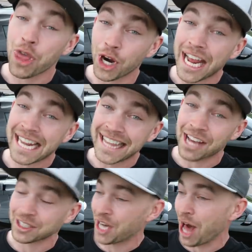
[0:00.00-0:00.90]

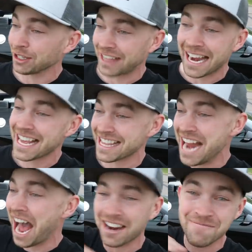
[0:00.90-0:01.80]
$38,000. That is
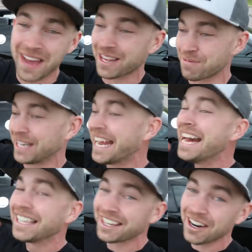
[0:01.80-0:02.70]
not a misprint.
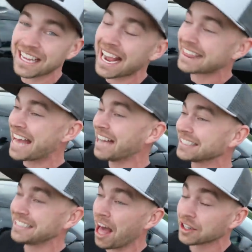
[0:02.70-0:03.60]

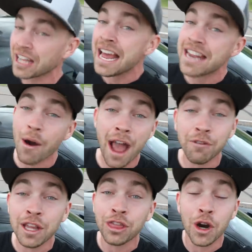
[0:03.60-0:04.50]
$38,000. Now,
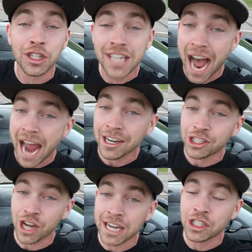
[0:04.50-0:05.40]
every third tire
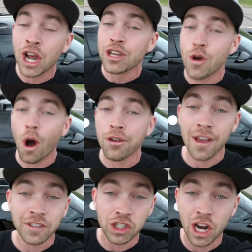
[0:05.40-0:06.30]
change, you also
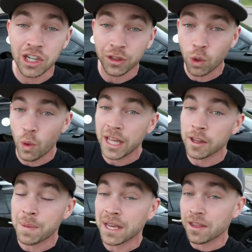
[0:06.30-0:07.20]
have to change out the
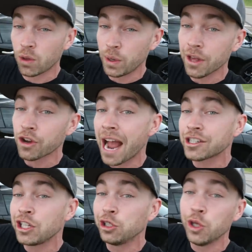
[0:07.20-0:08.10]
wheels because the wheels are
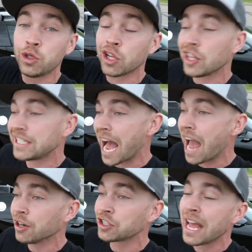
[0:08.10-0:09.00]
actually glued to the
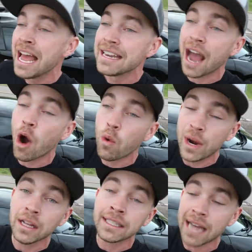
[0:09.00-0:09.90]
tires. Now, a
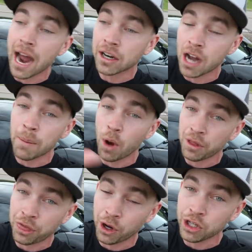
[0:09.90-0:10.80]
wheel and tire combo on
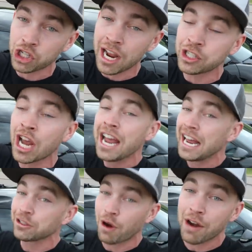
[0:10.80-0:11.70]
the third change
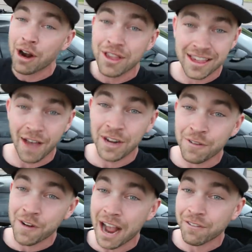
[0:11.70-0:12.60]
is right around
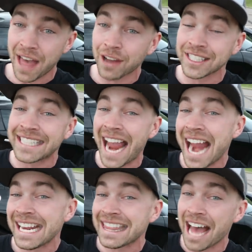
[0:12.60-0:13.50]
75,000 to
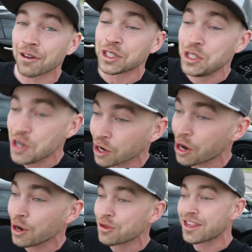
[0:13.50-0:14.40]
80,000
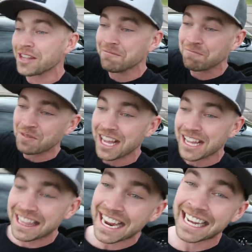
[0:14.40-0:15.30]
euros.
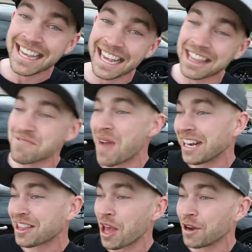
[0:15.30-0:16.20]
Like I said, the
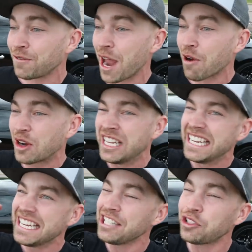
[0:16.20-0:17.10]
maintenance on a Veyron
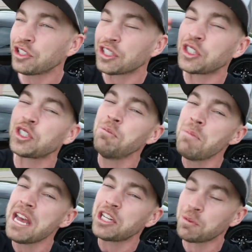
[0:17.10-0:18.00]
is just a
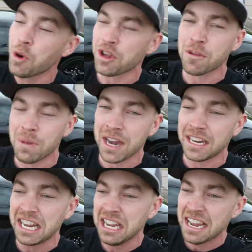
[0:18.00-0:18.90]
smidge more
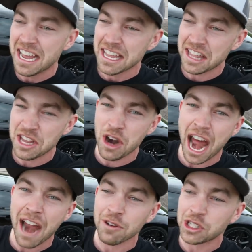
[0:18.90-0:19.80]
spendy than your
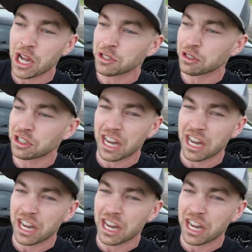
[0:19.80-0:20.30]
average country